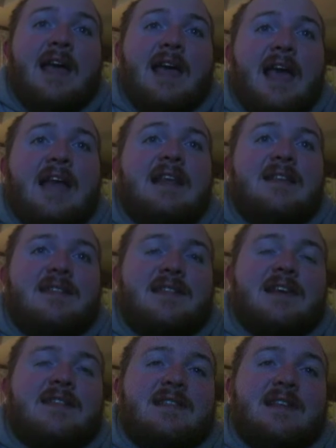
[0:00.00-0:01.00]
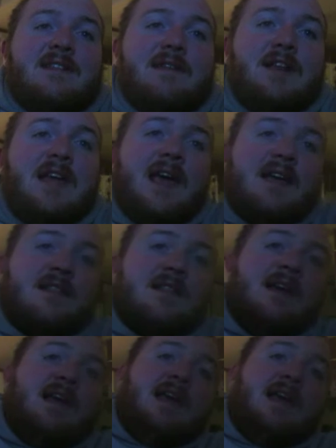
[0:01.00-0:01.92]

86-78.